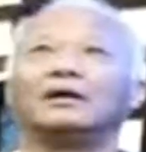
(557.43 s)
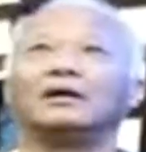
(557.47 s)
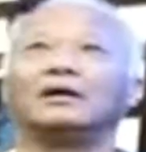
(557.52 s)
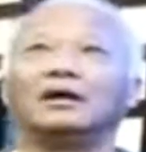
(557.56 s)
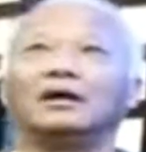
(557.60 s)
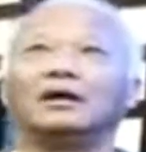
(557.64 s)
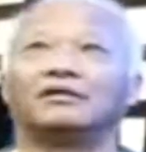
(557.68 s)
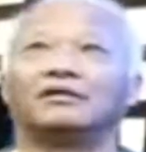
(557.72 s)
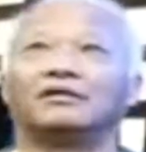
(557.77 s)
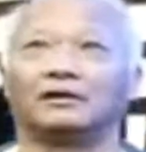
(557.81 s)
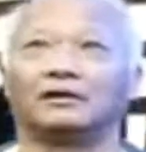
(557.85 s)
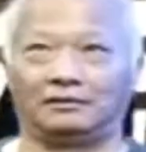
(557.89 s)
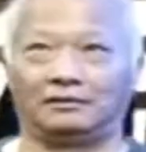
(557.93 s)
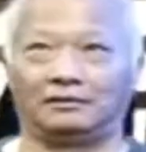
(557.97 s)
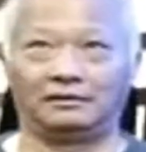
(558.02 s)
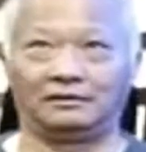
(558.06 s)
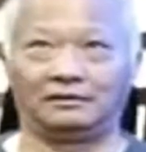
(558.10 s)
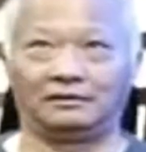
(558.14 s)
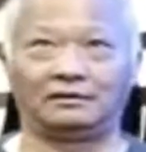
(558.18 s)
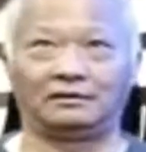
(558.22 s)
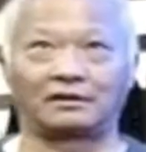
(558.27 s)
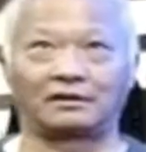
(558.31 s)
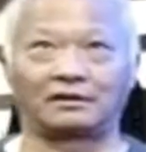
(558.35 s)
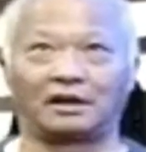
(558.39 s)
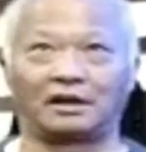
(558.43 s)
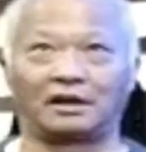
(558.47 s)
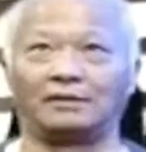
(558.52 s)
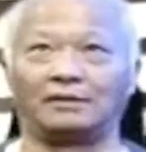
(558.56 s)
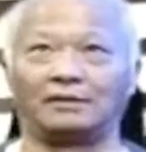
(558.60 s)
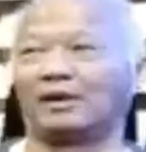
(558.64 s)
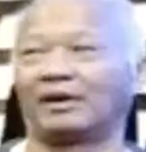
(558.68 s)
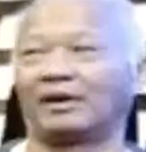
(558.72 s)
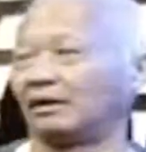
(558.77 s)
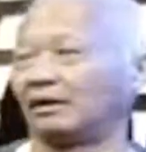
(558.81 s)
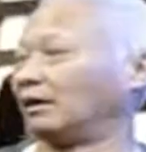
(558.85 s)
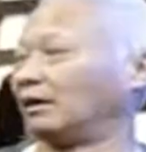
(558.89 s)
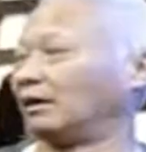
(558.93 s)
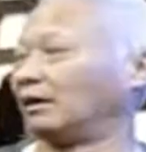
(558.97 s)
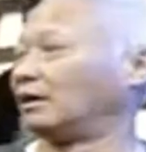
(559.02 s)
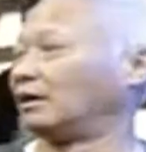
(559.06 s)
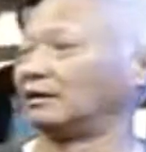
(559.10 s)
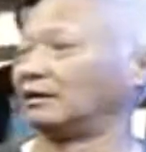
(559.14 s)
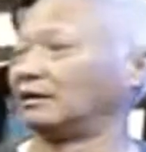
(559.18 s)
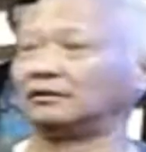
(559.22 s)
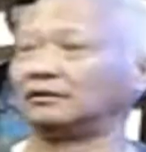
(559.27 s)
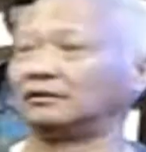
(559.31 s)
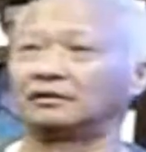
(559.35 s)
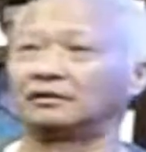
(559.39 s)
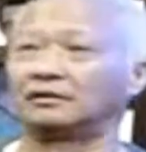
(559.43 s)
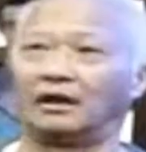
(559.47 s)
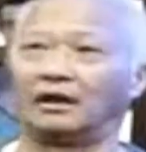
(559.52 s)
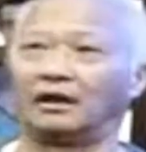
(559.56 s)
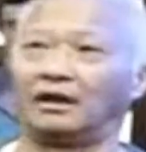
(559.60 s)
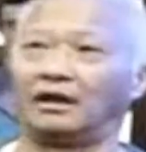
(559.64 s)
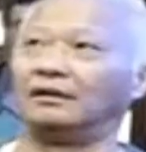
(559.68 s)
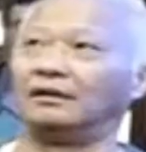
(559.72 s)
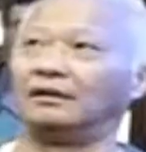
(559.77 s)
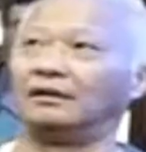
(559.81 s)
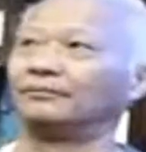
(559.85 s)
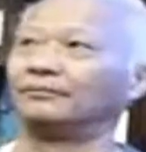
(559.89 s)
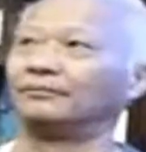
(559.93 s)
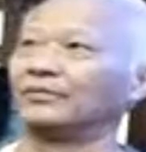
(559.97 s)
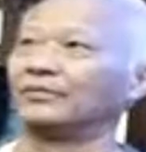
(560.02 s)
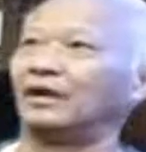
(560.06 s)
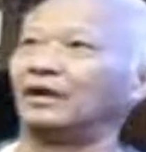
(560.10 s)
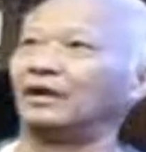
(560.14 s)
Even, okay, by the end of the day,